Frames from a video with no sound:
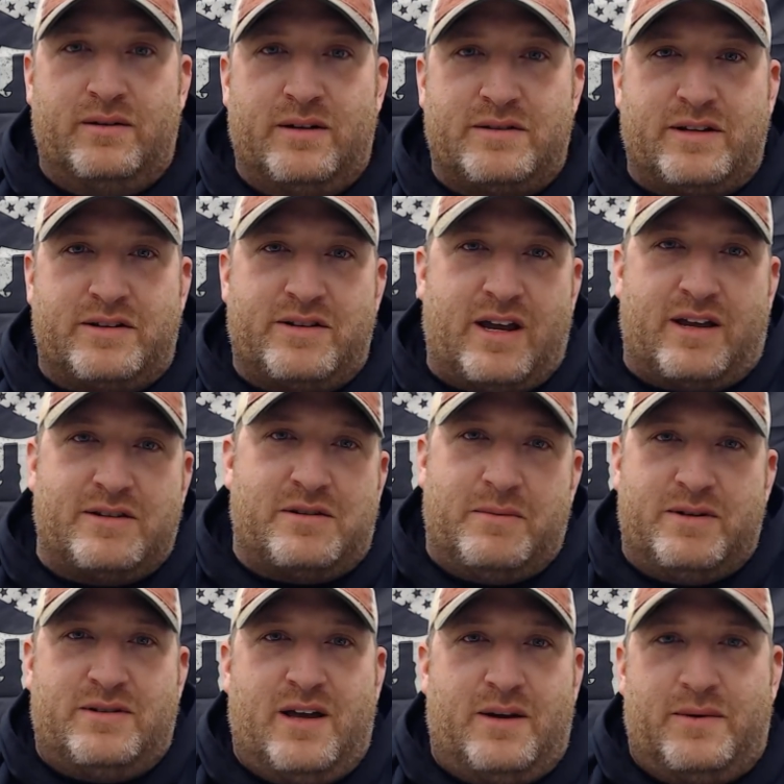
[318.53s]
That's like shaking
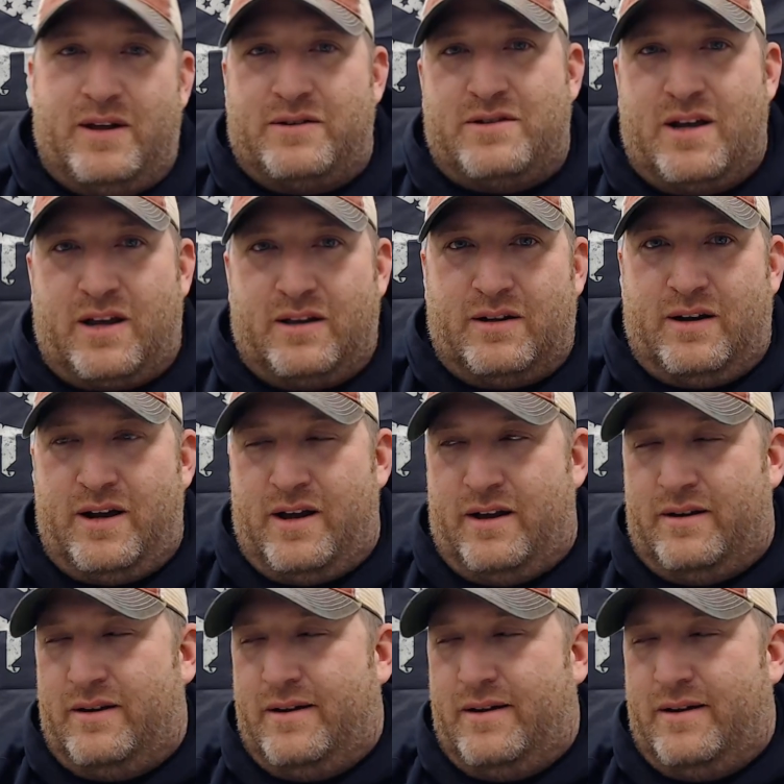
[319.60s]
somebody's hand without shaking their hand.